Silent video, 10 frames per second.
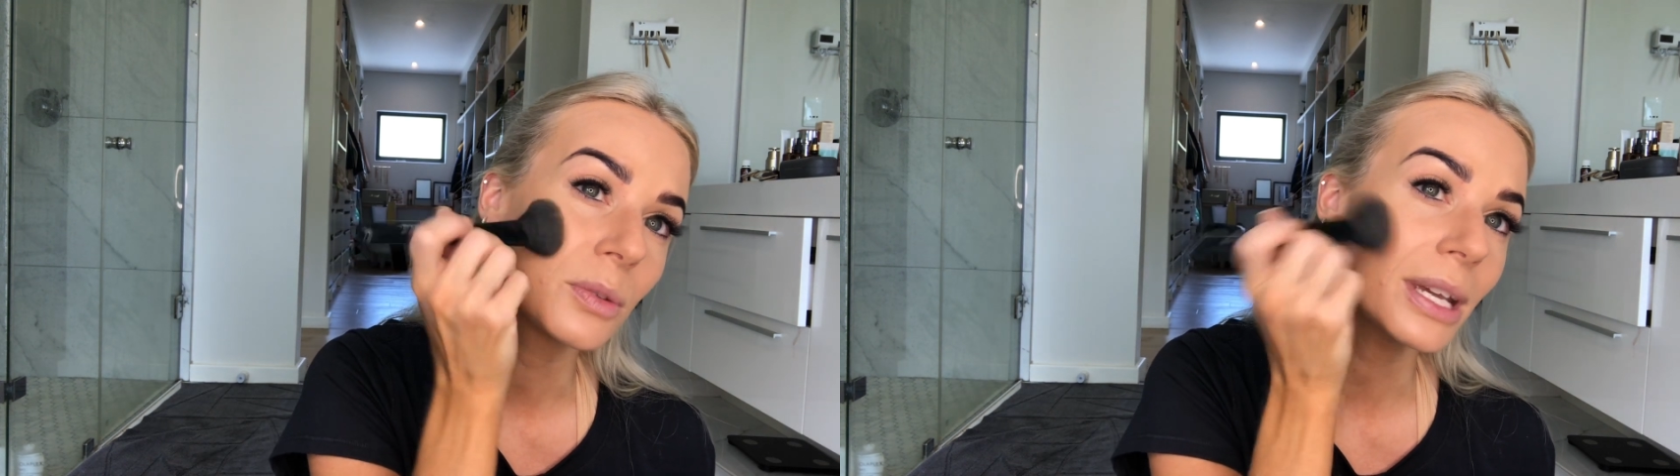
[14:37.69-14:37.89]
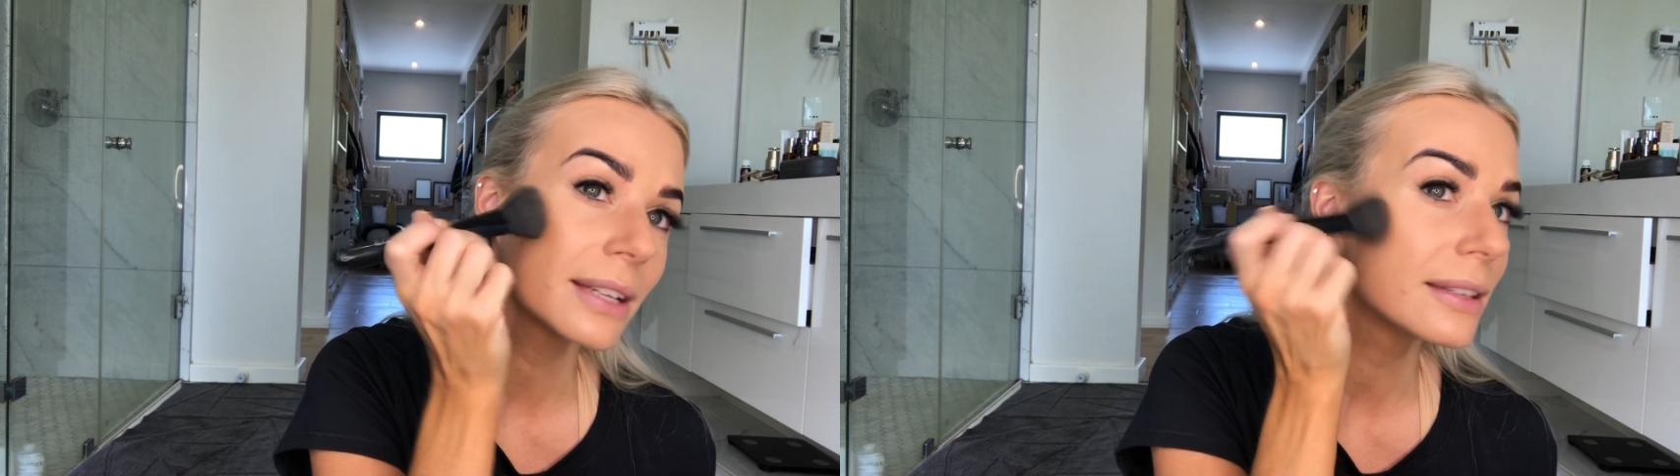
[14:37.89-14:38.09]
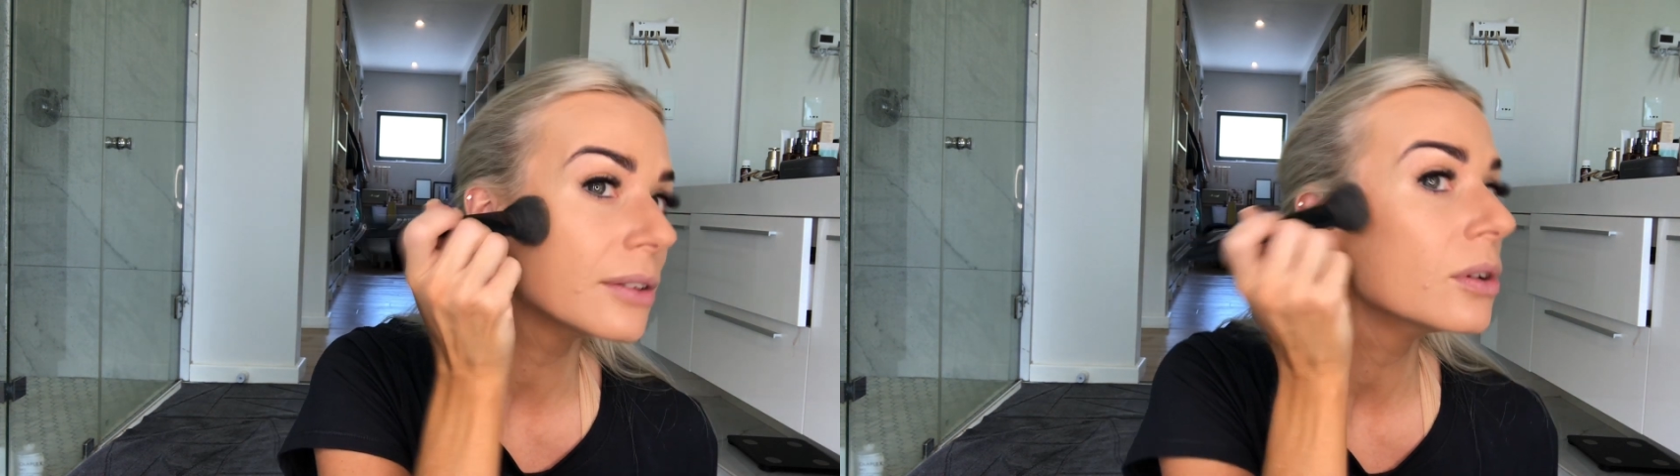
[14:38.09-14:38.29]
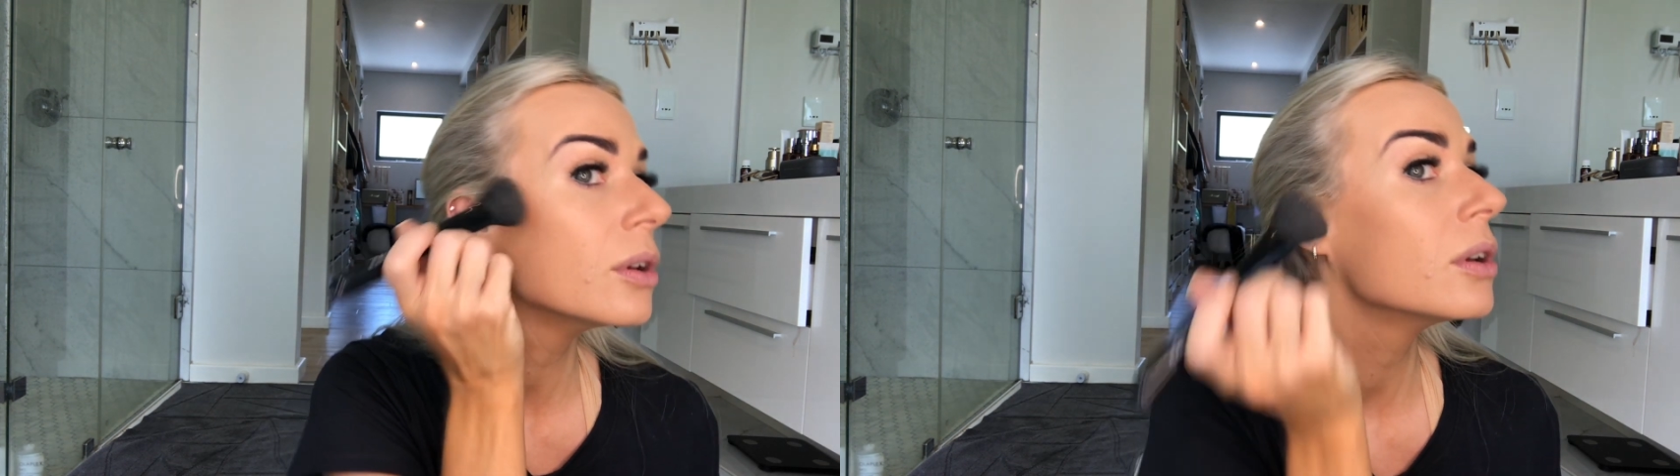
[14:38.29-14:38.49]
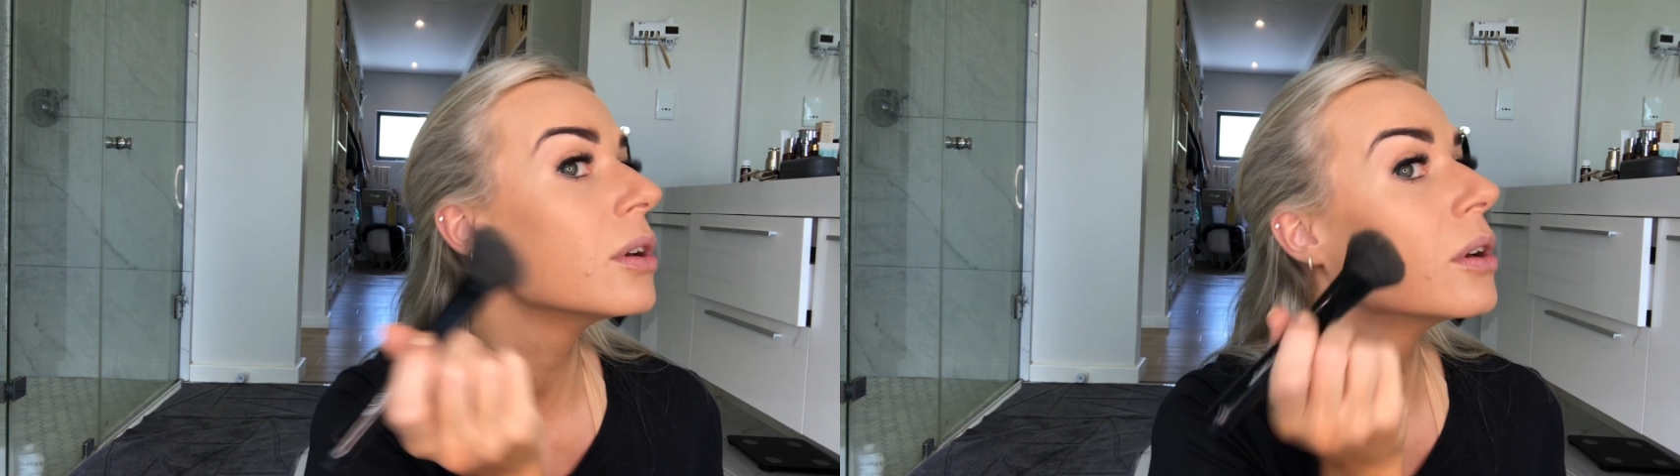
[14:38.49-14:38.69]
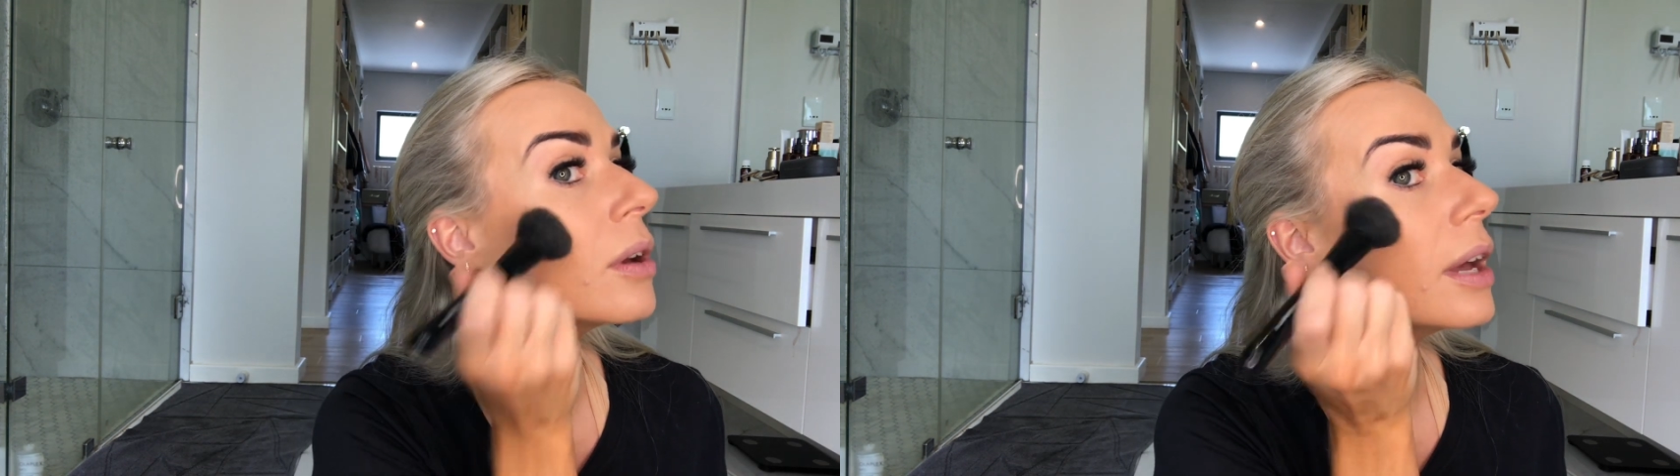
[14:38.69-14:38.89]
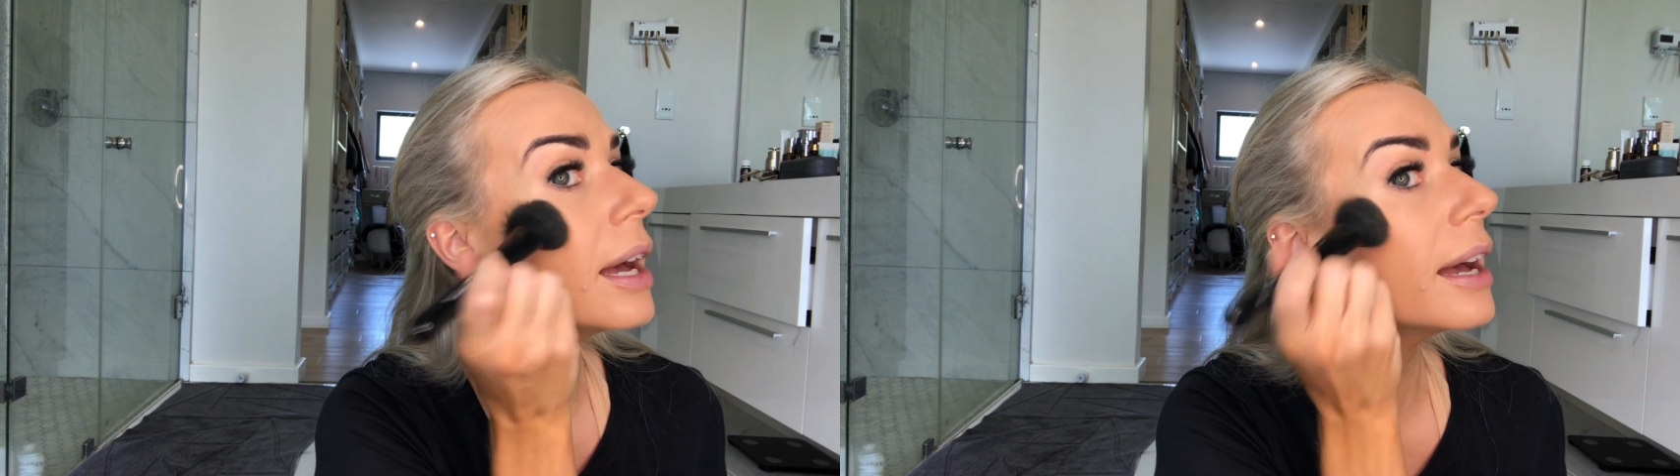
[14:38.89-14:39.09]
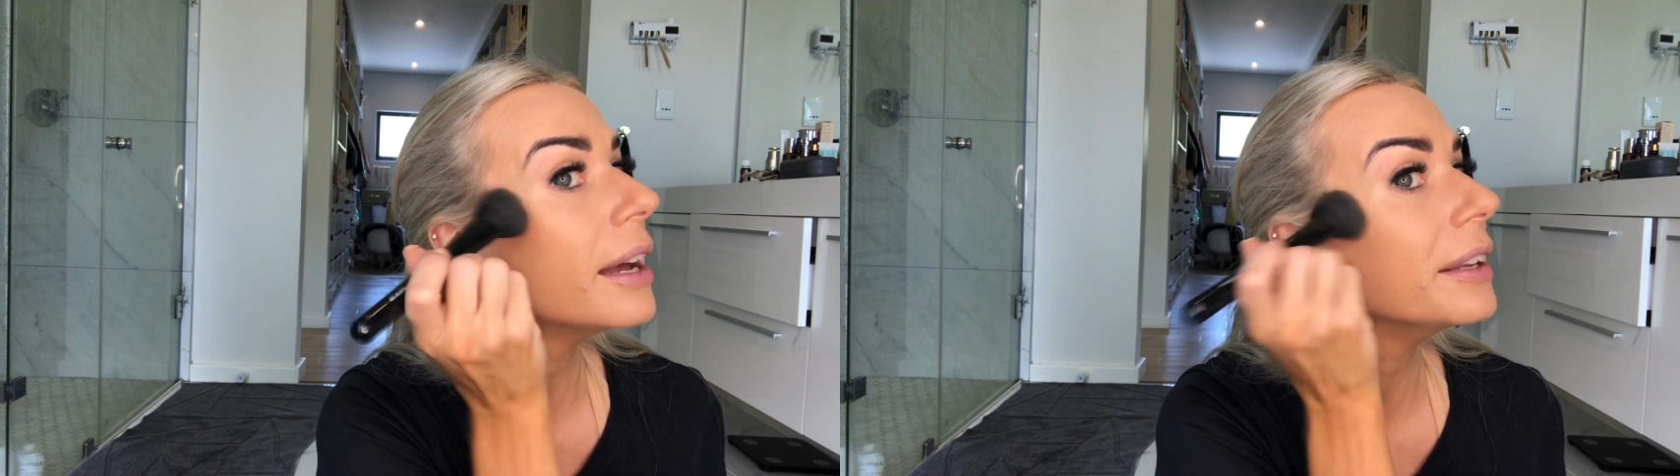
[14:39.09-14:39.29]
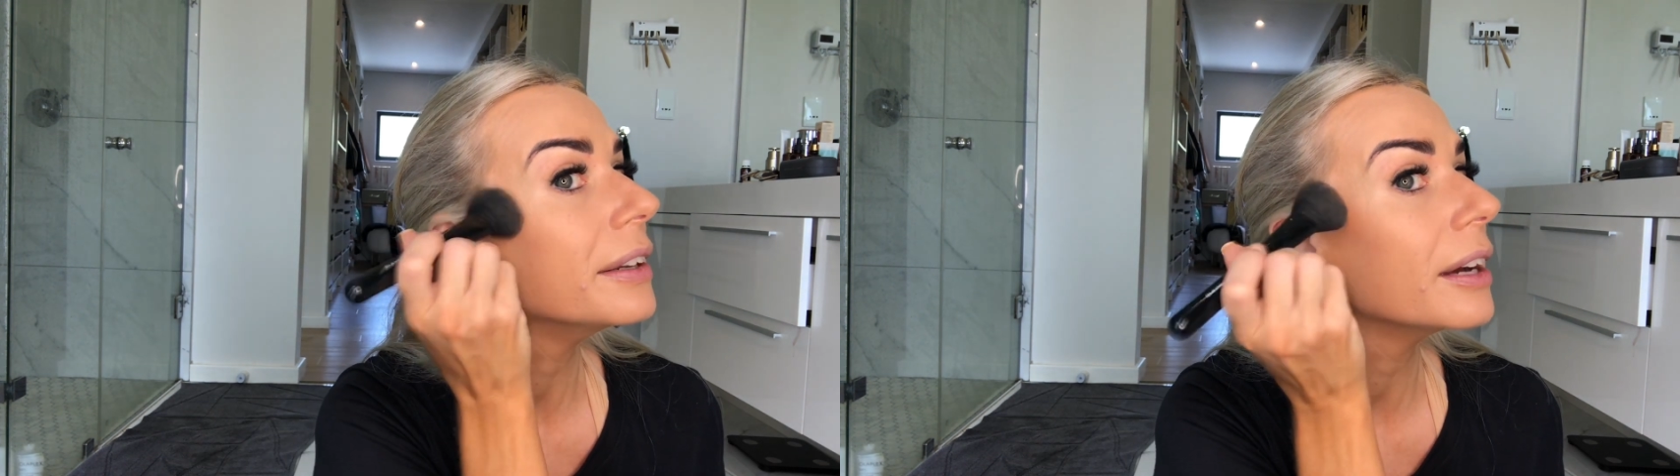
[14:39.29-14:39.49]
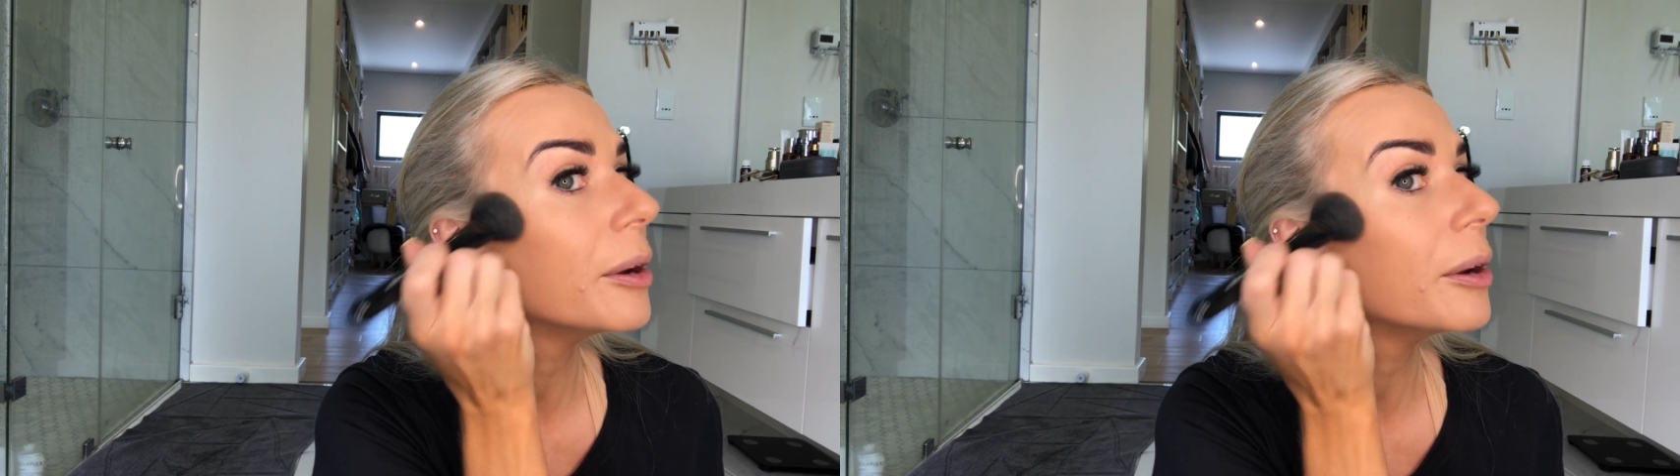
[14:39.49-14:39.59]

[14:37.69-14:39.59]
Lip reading: weeks. And